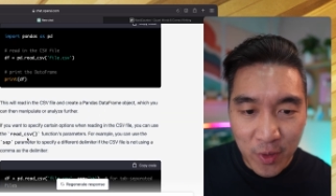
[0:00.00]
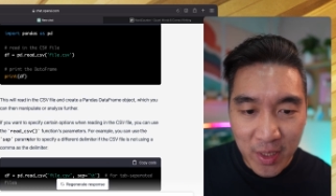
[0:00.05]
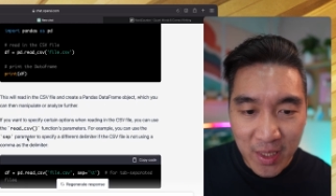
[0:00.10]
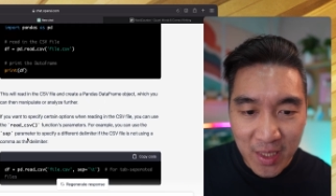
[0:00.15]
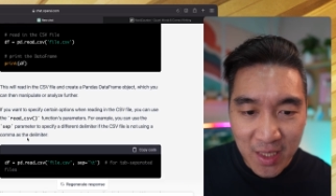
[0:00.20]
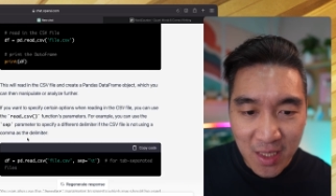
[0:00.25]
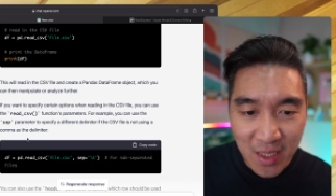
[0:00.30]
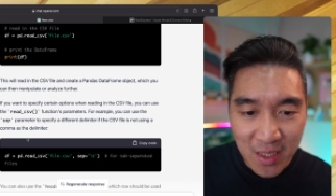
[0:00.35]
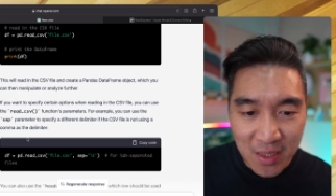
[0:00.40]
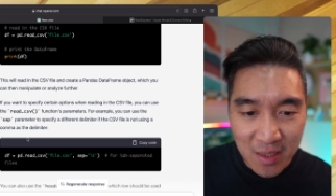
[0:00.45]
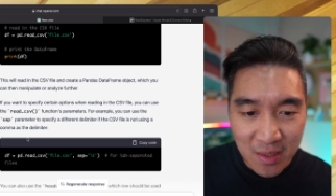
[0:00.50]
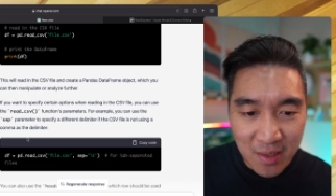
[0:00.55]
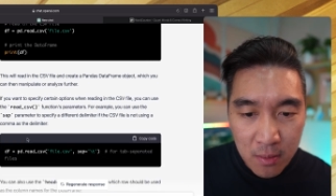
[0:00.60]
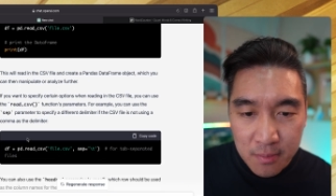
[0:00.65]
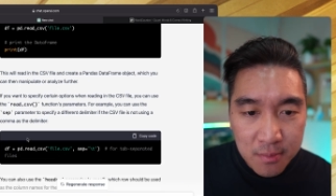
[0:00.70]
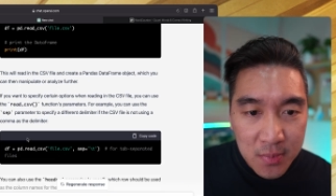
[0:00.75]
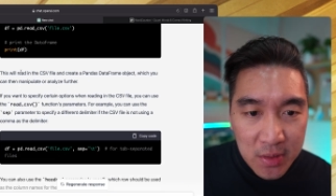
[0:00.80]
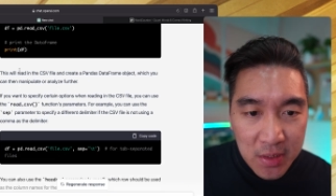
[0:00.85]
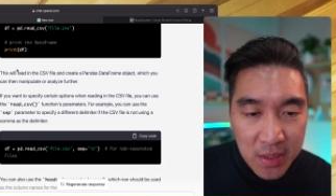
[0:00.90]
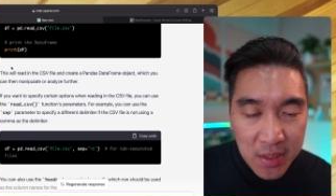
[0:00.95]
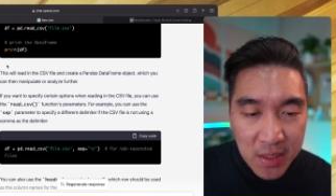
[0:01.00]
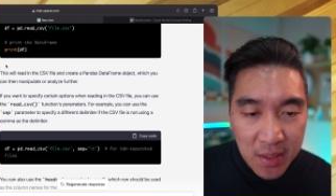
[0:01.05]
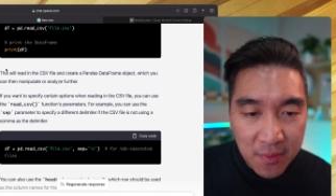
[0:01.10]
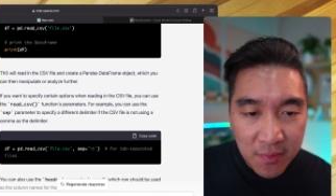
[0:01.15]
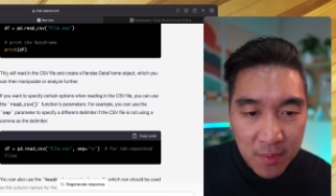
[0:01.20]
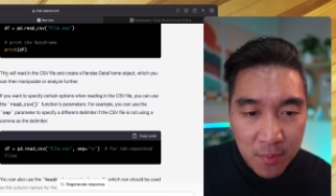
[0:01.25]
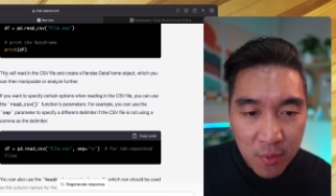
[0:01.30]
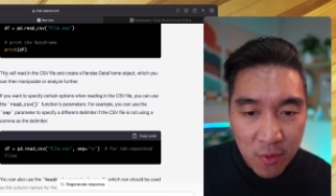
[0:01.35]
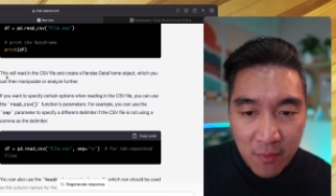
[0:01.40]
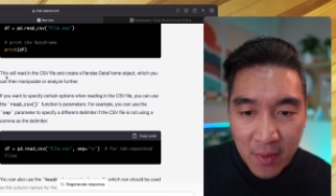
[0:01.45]
Pretty good. It's
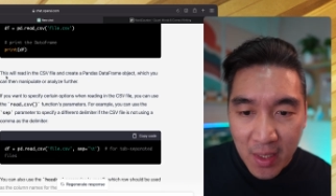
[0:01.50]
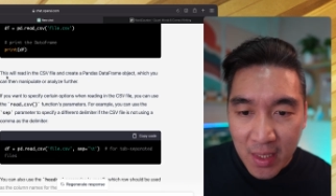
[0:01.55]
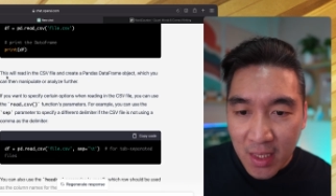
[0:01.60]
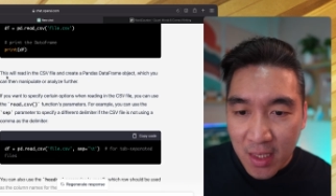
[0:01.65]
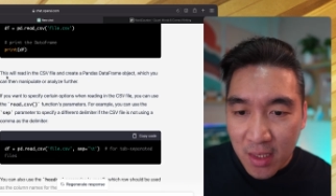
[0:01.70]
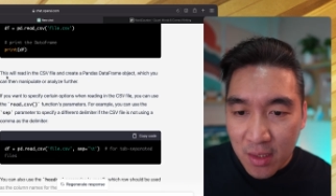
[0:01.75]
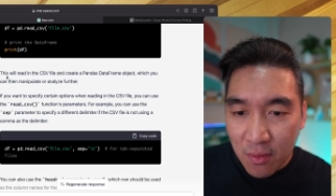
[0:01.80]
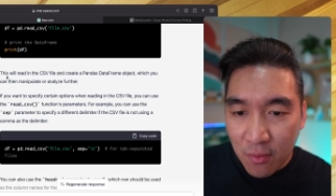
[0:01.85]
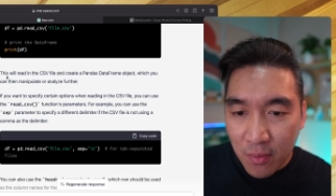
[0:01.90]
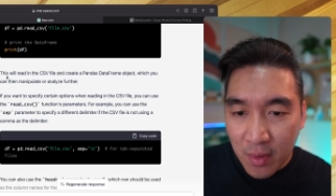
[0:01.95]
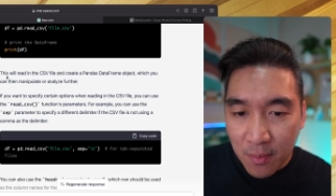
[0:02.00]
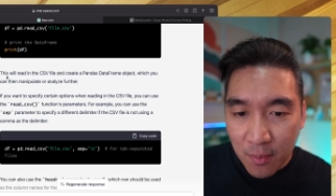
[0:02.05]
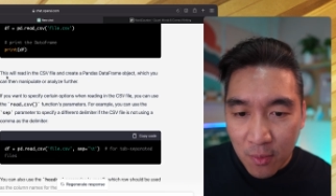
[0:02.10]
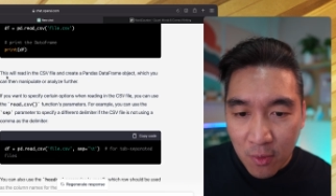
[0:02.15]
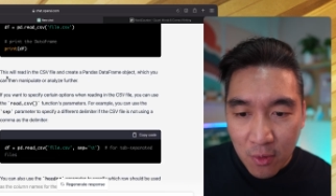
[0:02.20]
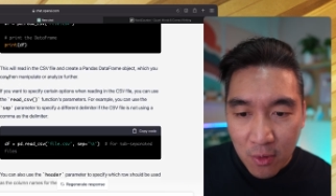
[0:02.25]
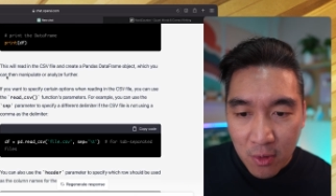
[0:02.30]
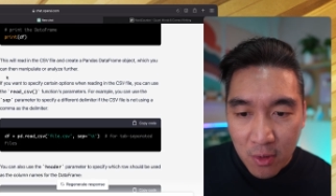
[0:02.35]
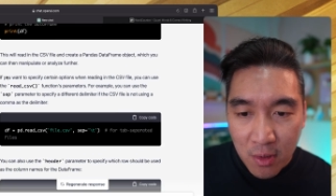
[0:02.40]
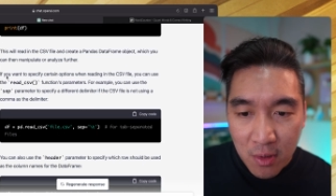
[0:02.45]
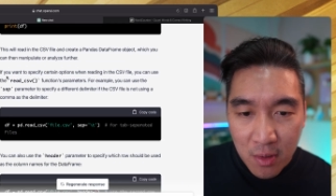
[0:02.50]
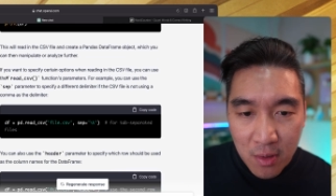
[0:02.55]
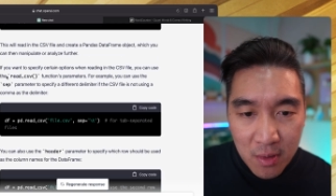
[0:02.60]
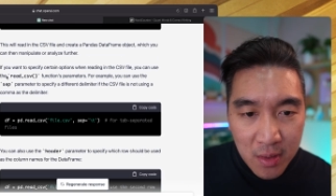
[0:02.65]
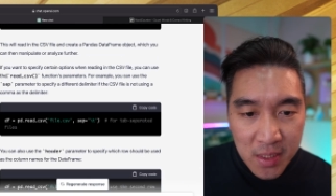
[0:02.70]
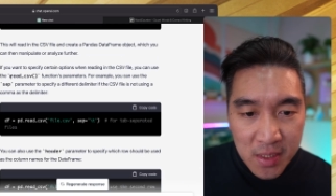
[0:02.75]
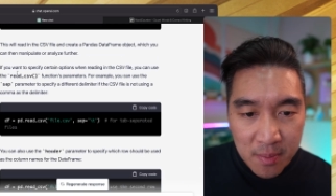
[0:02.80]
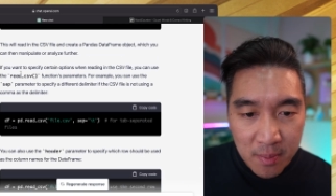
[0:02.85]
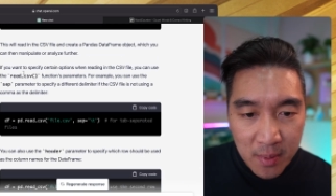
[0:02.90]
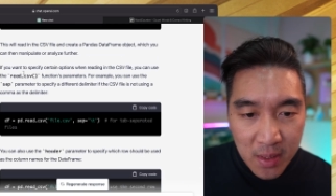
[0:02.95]
even providing you with more
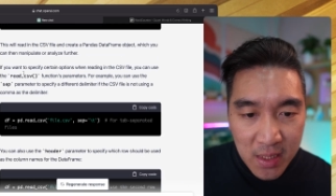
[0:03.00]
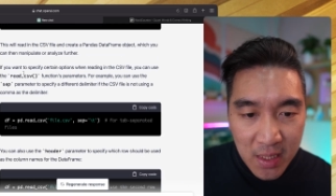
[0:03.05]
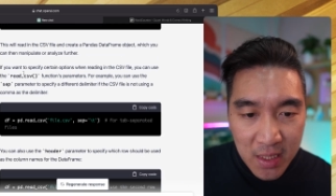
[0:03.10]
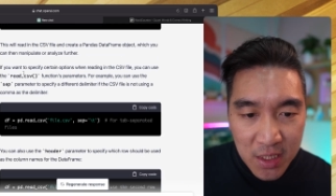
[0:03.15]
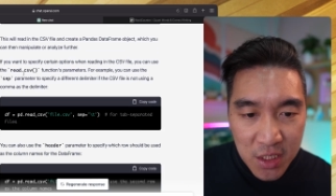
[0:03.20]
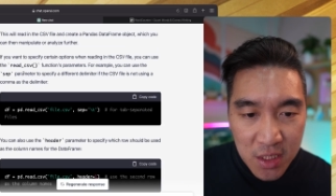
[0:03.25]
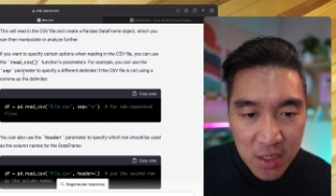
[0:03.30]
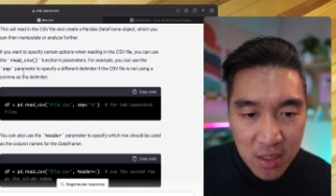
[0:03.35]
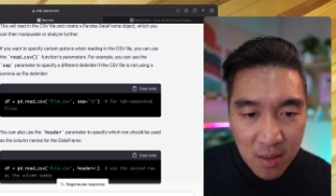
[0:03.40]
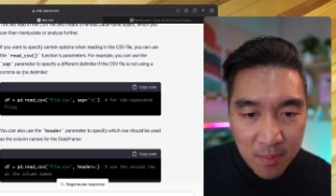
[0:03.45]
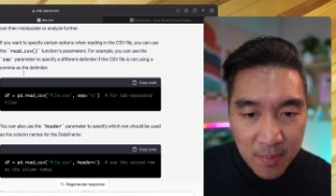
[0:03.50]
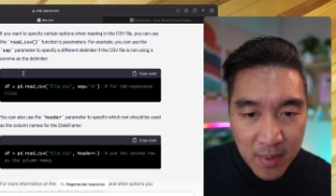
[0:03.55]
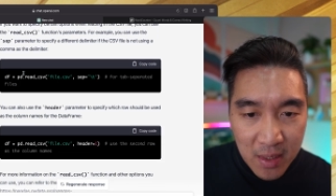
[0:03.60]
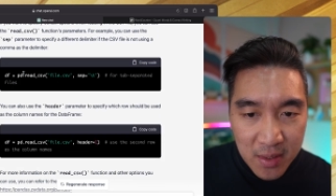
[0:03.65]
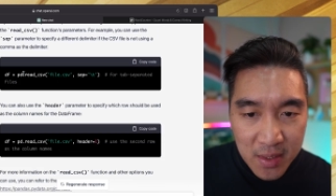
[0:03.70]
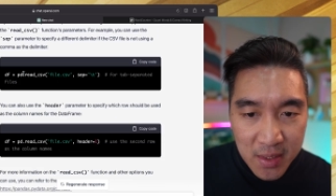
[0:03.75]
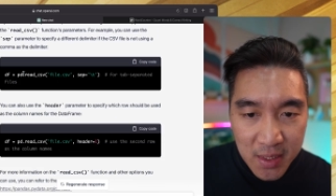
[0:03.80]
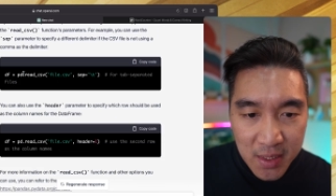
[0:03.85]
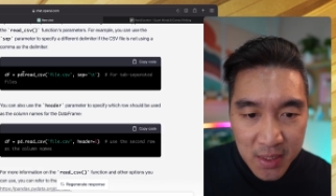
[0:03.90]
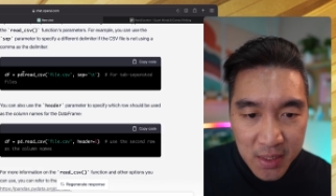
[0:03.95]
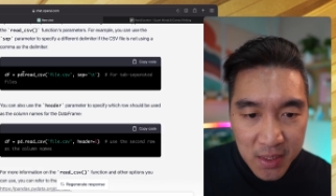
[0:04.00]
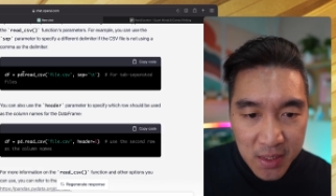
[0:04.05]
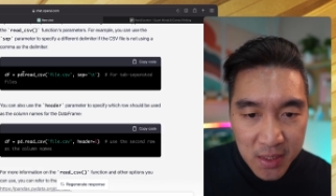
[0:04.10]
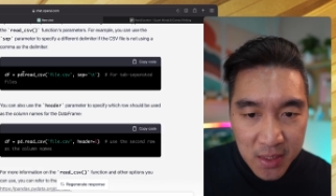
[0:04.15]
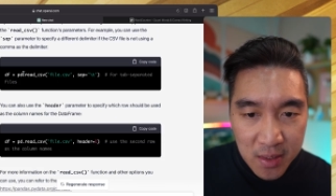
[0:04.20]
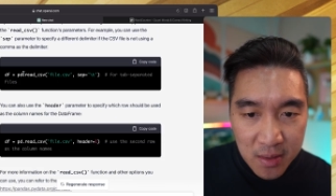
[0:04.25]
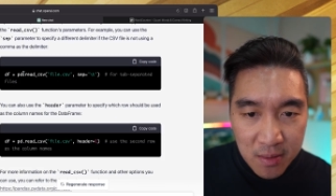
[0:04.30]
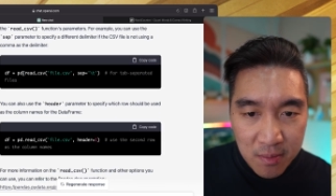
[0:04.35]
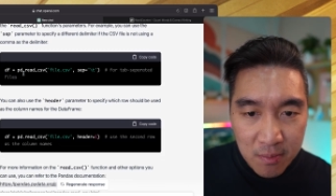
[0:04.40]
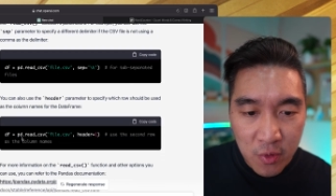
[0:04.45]
explanation about
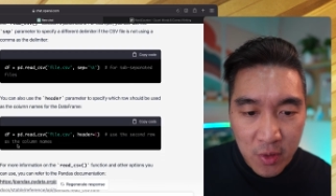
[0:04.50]
this.